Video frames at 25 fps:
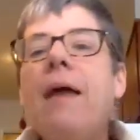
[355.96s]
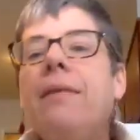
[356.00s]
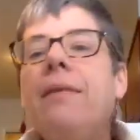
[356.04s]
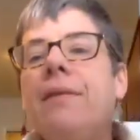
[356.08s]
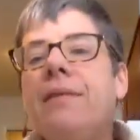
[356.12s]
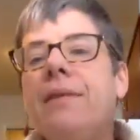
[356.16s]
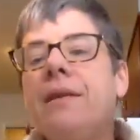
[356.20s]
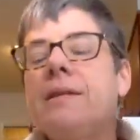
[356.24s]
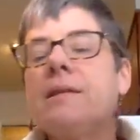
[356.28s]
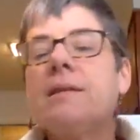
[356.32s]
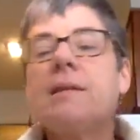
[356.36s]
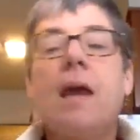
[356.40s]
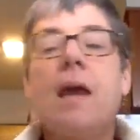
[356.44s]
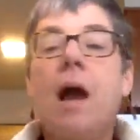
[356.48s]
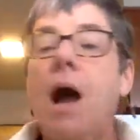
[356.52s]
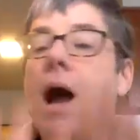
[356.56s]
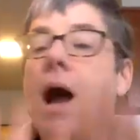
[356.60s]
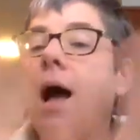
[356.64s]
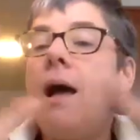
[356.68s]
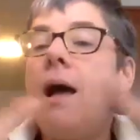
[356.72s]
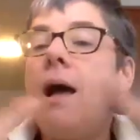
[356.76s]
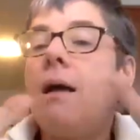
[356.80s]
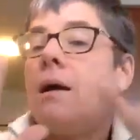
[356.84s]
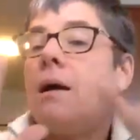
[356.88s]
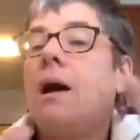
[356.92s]
than say,
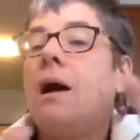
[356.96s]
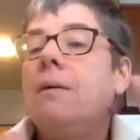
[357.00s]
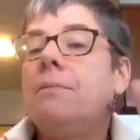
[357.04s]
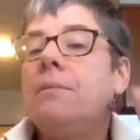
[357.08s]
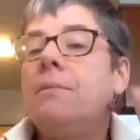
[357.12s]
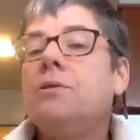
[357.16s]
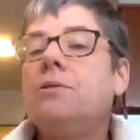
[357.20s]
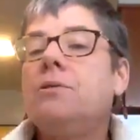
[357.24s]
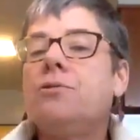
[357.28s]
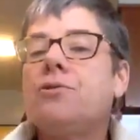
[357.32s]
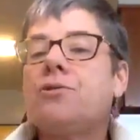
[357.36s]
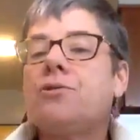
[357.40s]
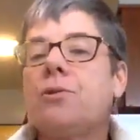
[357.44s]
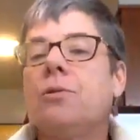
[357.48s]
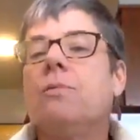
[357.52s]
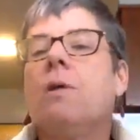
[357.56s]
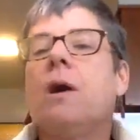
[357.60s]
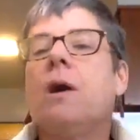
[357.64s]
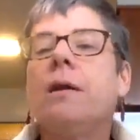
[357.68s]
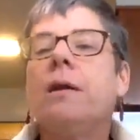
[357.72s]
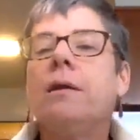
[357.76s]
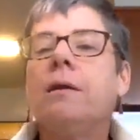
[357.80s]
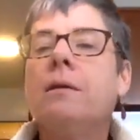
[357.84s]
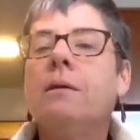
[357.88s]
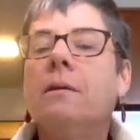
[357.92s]
I'm the neutral
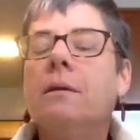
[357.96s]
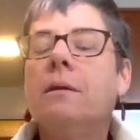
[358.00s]
one.